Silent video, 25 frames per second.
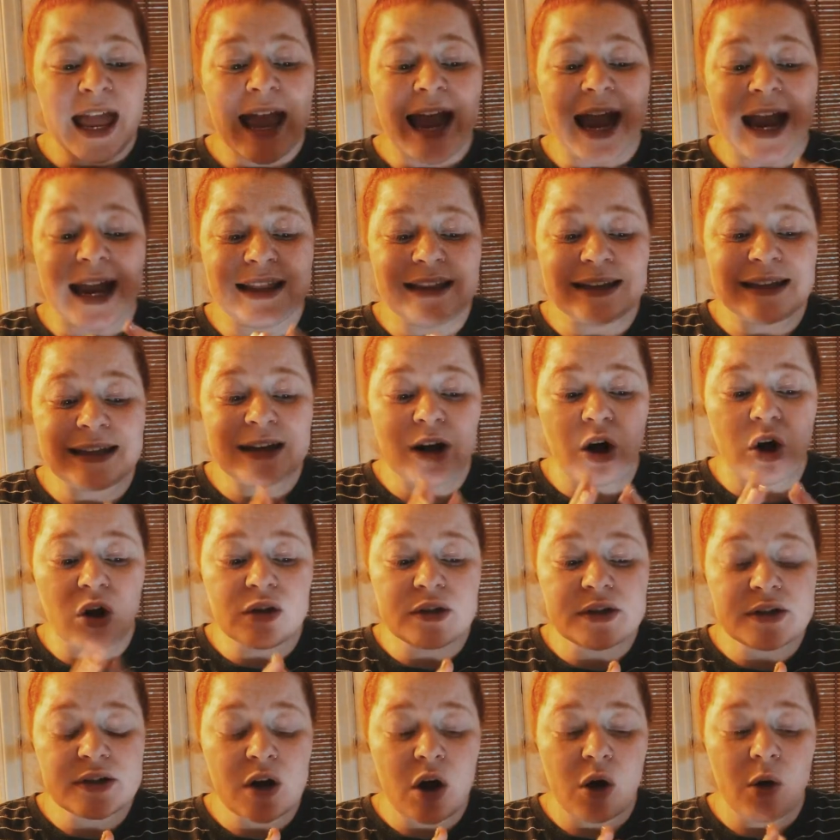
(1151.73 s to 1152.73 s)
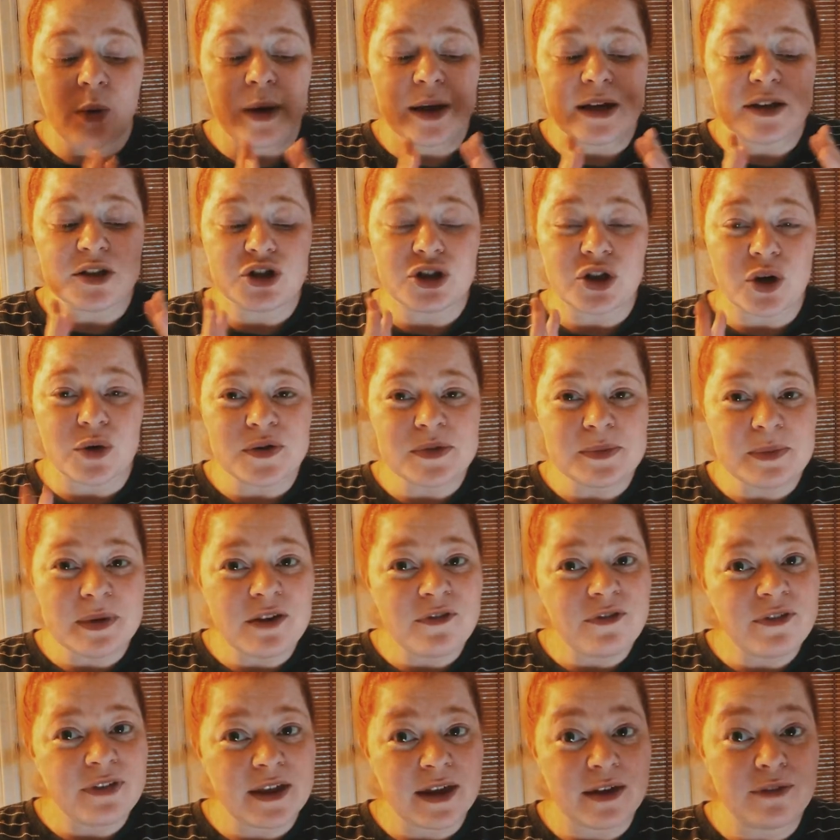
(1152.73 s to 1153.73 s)
And then also it shows me
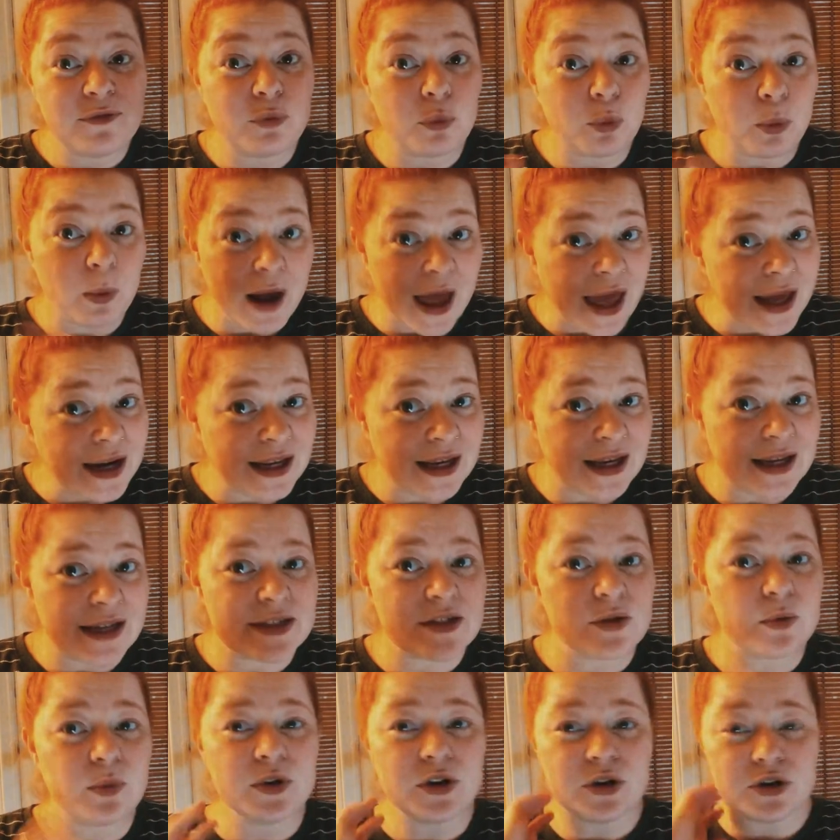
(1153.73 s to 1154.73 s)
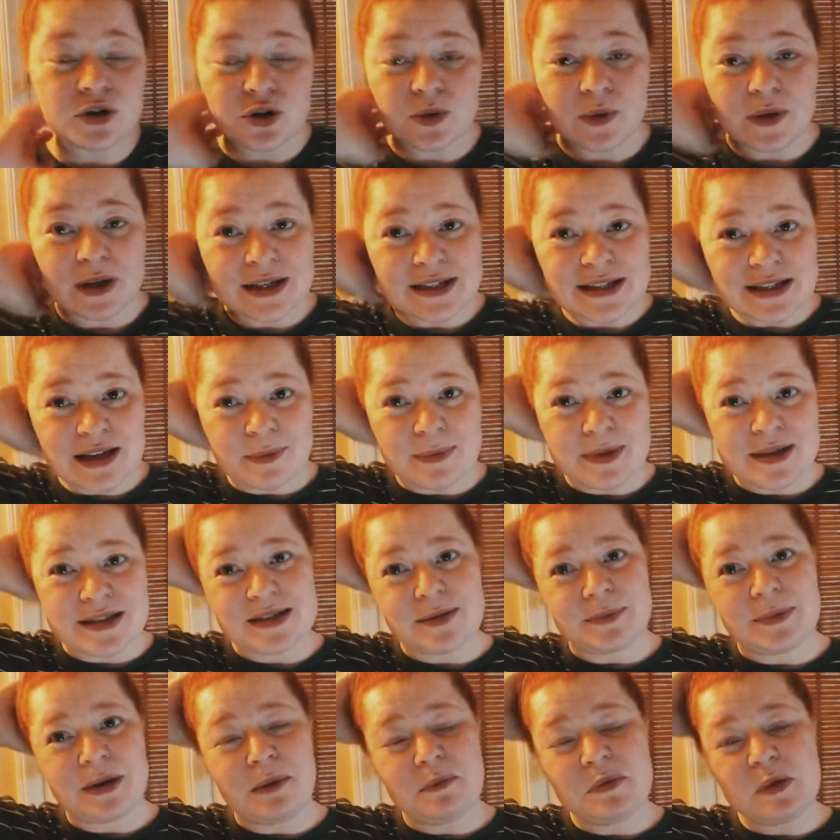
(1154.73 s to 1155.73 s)
if they've read it. So when you're doing a summit,
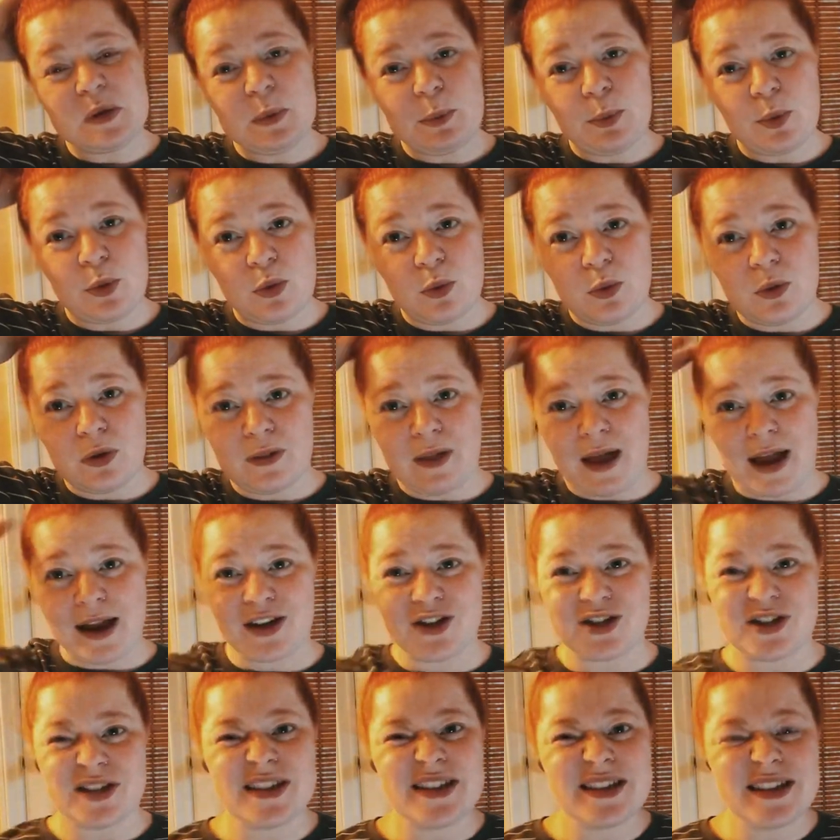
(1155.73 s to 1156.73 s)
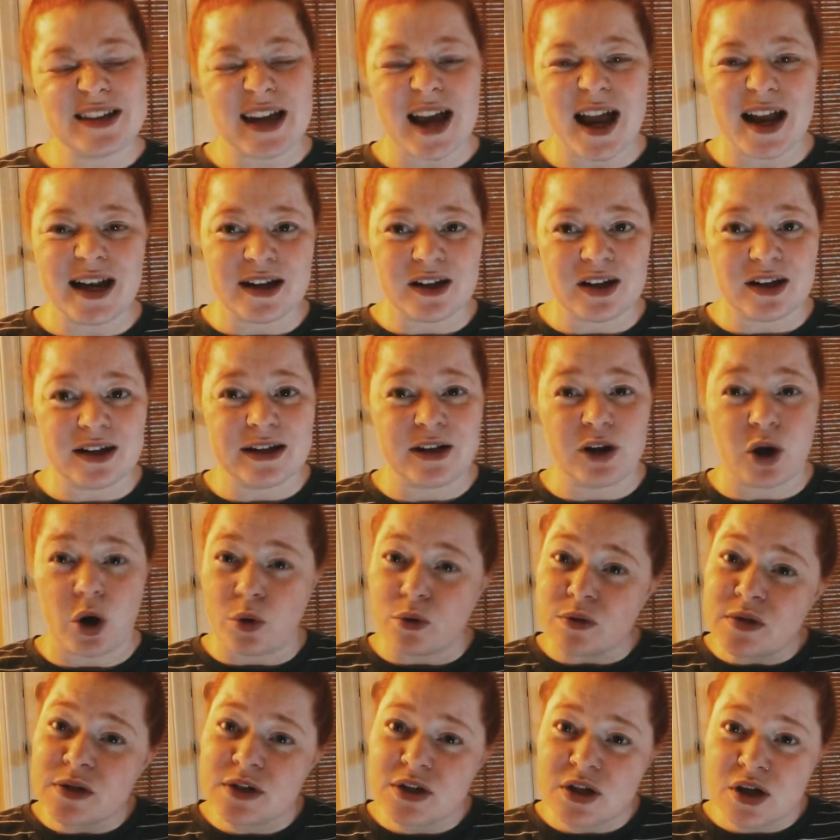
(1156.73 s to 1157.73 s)
sometimes people will like just kind of
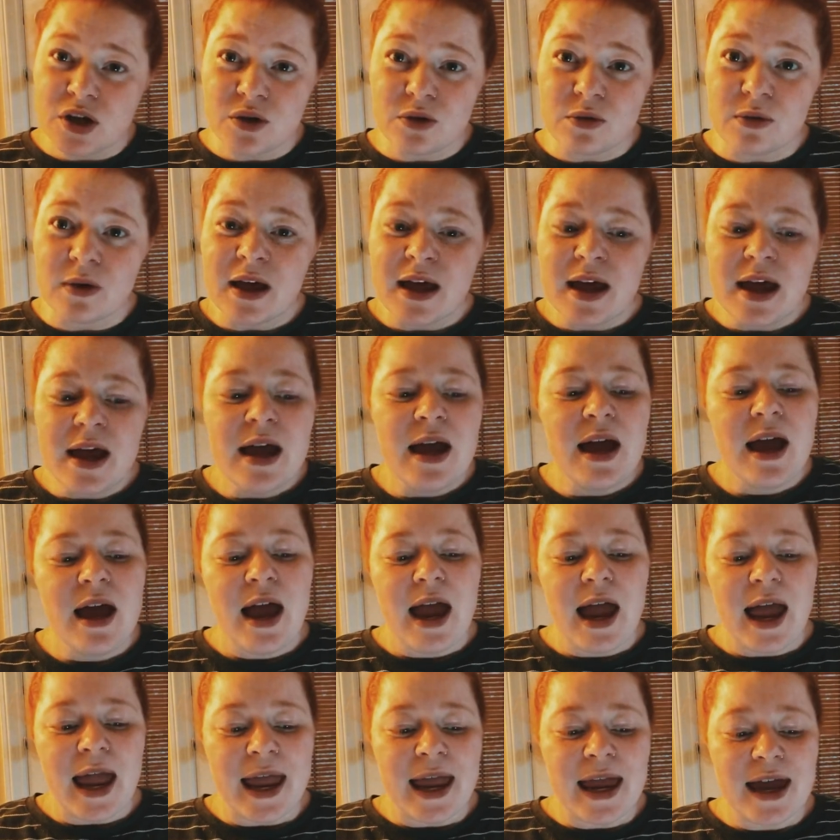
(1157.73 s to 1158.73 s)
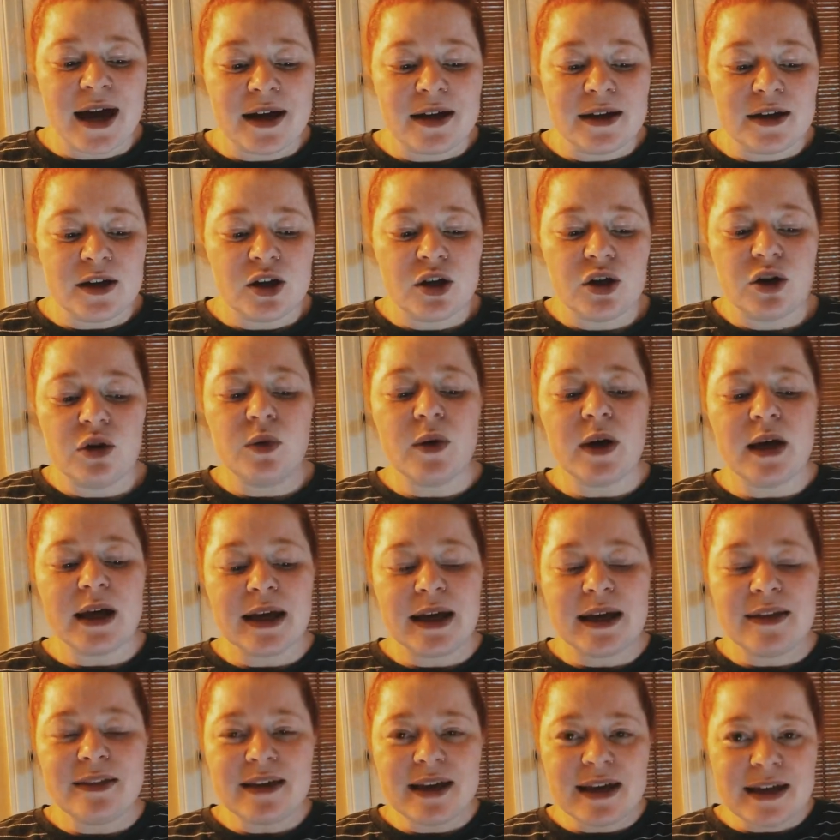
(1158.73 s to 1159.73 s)
ghost you and you can
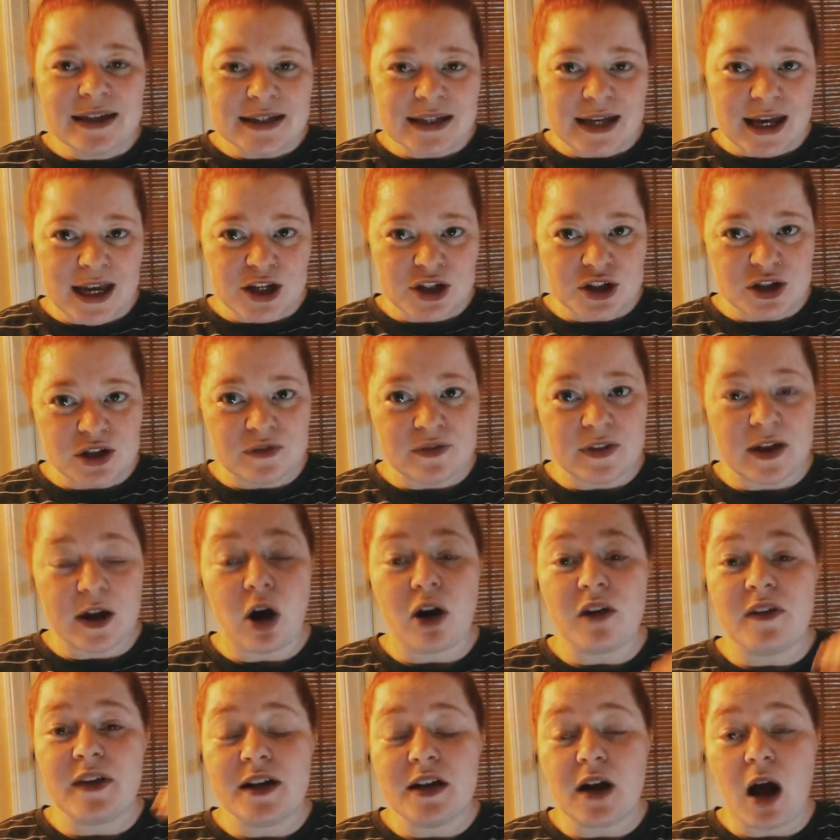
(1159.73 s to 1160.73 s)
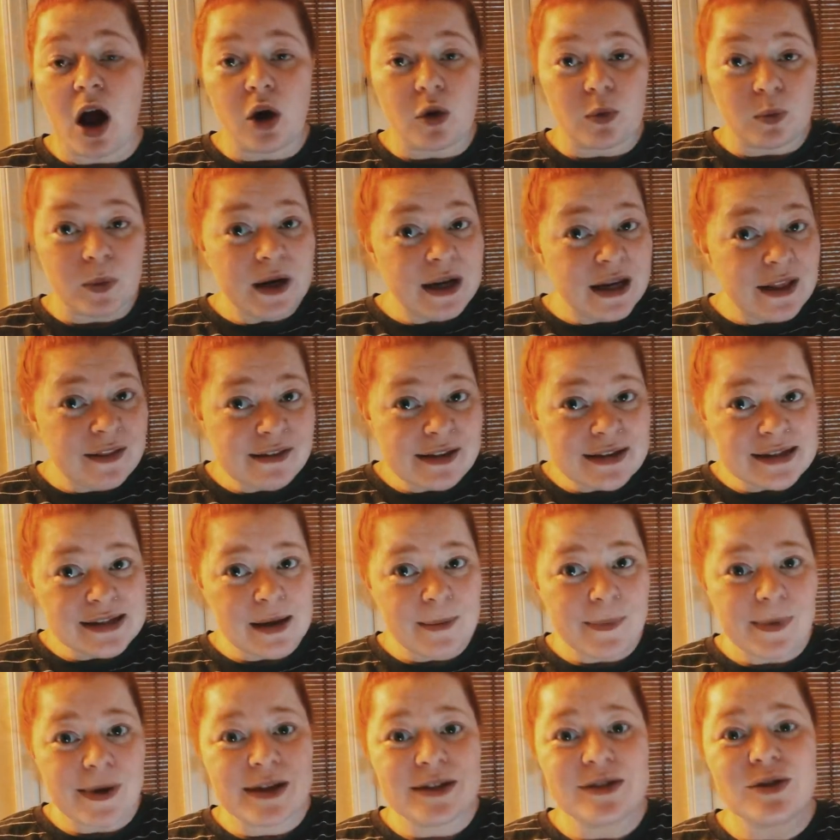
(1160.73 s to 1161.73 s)
get the indication of like, are they not reading these
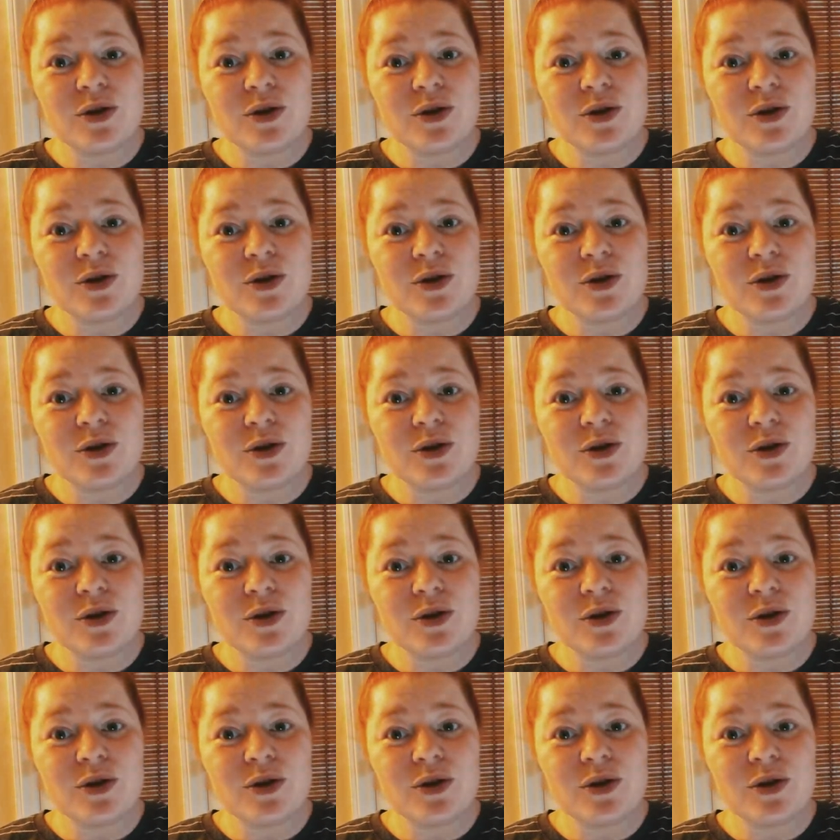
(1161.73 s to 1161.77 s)
emails?